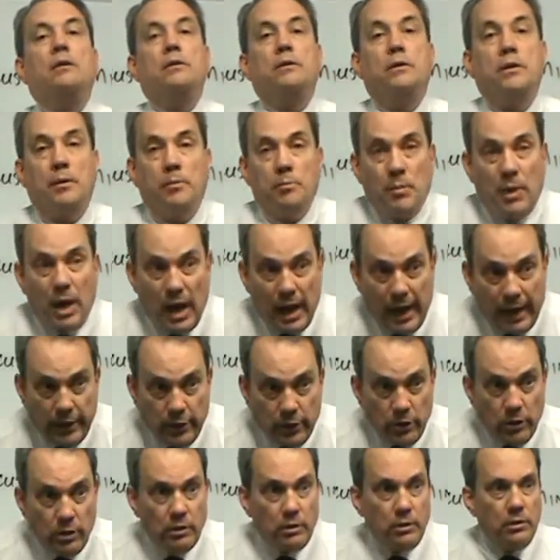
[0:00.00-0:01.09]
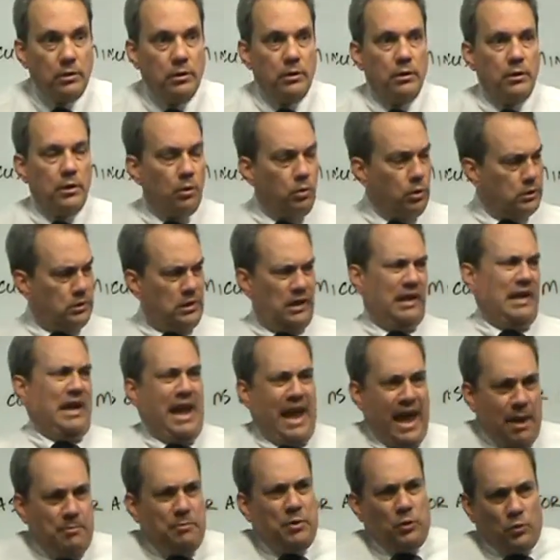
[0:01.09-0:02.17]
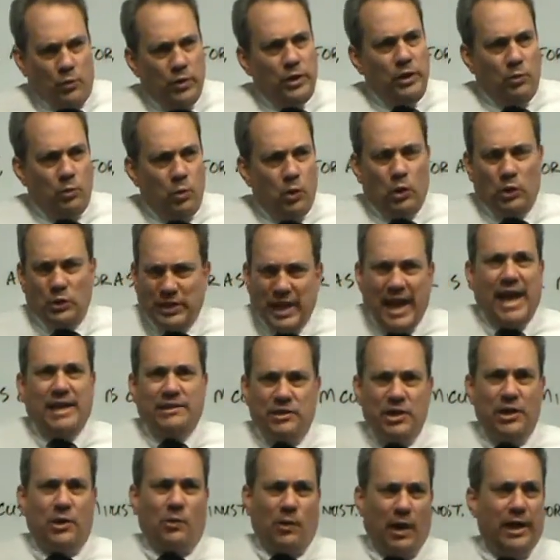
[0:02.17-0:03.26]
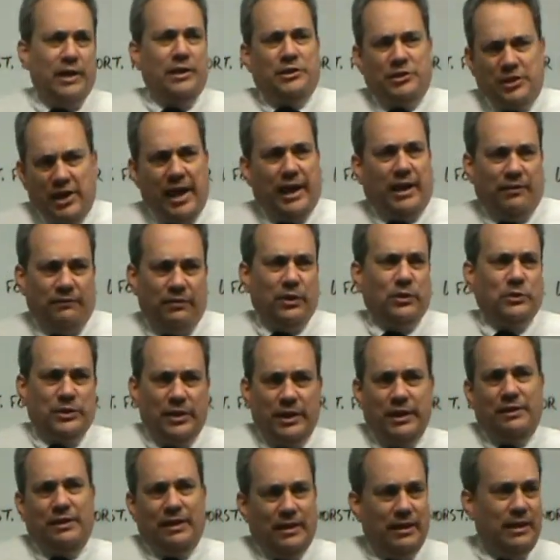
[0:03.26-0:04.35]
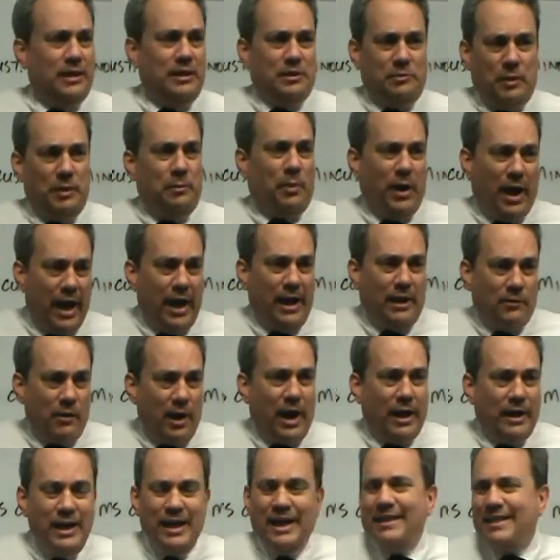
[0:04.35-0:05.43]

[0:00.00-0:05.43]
The minor. You know what's going to happen? Real world, dad's going to write a check if there's anything needs to be paid, right?